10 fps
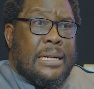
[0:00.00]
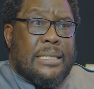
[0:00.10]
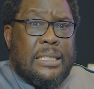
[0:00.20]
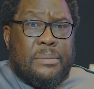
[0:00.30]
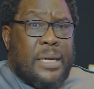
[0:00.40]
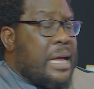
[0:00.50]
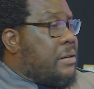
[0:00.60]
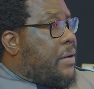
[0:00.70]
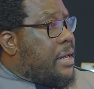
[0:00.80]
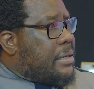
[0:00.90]
team and
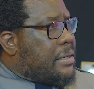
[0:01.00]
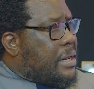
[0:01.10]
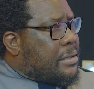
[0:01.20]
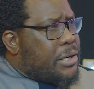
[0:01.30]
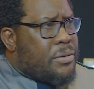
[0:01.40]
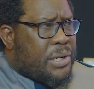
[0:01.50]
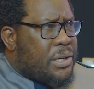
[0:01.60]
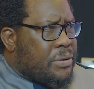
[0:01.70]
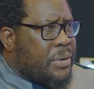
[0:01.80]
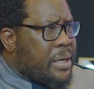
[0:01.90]
advisors are saying, you
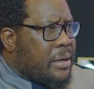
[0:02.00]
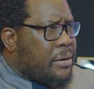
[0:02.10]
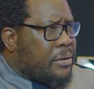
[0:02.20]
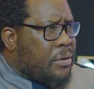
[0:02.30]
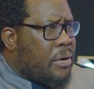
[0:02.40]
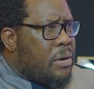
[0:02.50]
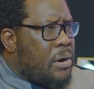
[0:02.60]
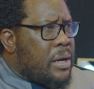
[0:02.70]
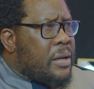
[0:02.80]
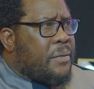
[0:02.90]
didn't do anything wrong.
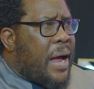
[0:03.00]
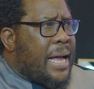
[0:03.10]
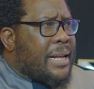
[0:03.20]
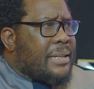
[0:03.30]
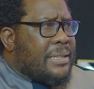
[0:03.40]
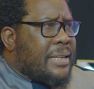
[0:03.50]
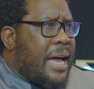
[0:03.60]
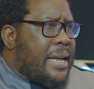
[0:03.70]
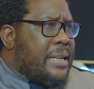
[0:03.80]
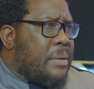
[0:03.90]
If I
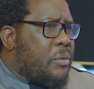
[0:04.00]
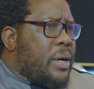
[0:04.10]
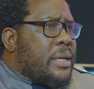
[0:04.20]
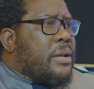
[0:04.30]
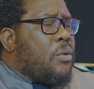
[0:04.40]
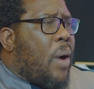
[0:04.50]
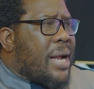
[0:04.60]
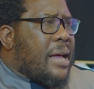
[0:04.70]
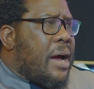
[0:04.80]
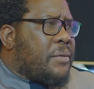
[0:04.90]
resign, I'm going, then
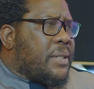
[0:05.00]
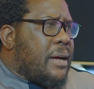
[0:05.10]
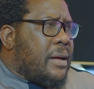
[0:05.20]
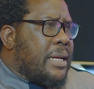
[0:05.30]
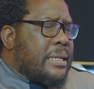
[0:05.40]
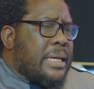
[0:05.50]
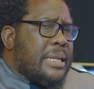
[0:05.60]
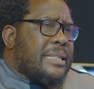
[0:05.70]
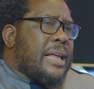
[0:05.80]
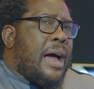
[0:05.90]
what after?
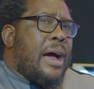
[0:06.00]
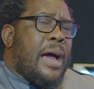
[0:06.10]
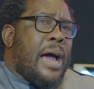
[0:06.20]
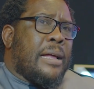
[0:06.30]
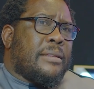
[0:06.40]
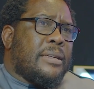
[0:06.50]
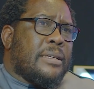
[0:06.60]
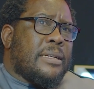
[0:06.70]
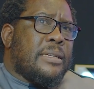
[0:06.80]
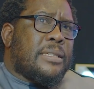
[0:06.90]
And I
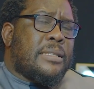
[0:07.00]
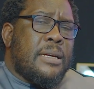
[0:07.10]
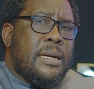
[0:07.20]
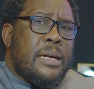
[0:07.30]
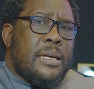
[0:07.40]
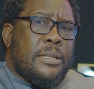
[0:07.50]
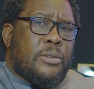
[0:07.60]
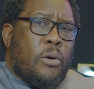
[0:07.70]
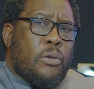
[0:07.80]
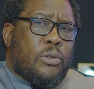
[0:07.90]
think it's
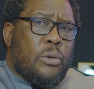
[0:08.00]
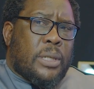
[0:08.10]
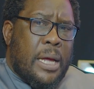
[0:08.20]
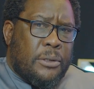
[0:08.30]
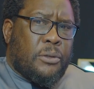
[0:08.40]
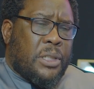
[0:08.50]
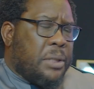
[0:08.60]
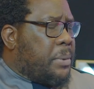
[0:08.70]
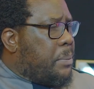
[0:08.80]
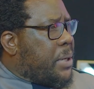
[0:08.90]
also trying to
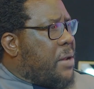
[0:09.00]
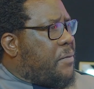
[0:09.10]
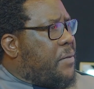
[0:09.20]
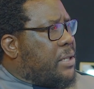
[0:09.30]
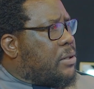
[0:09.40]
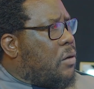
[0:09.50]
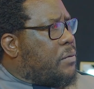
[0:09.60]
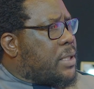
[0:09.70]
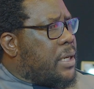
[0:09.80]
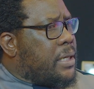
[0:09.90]
keep a brave face
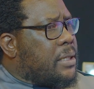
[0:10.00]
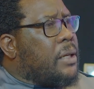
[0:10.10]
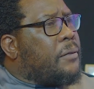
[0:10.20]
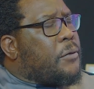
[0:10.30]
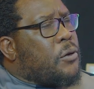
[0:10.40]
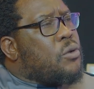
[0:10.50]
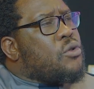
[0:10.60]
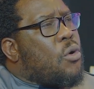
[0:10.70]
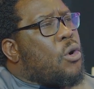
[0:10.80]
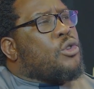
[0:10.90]
of saying, if you
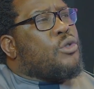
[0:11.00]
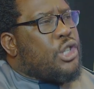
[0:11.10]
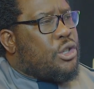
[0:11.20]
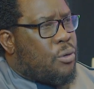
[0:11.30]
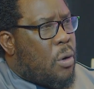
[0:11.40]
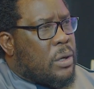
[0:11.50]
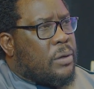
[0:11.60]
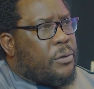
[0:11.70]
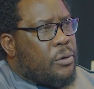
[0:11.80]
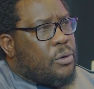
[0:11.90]
know you didn't do wrong,
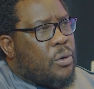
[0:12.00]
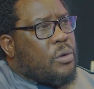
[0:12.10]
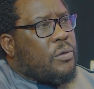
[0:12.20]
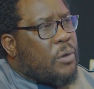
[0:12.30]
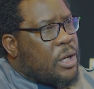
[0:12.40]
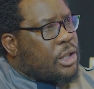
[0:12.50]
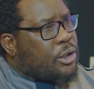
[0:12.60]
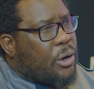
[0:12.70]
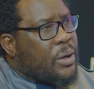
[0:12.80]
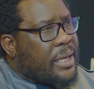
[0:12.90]
if you know you've got a
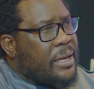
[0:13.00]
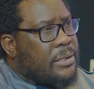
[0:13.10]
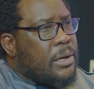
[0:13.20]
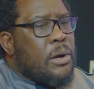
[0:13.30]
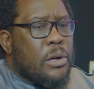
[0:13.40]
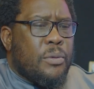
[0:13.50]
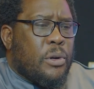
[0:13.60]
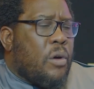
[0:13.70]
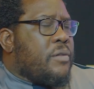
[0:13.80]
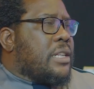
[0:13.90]
strong case, you
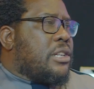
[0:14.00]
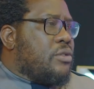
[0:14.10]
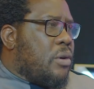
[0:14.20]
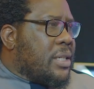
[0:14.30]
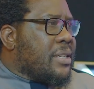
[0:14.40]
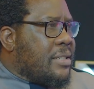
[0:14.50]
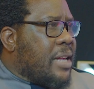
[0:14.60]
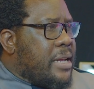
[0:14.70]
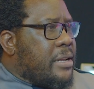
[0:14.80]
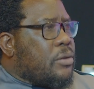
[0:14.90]
will obviously not
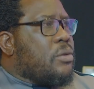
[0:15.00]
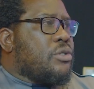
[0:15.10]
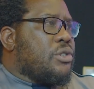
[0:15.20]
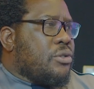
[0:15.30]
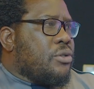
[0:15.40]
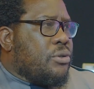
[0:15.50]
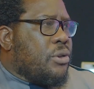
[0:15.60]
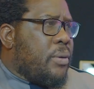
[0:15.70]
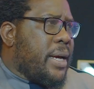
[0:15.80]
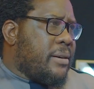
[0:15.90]
resign and continue to do your work.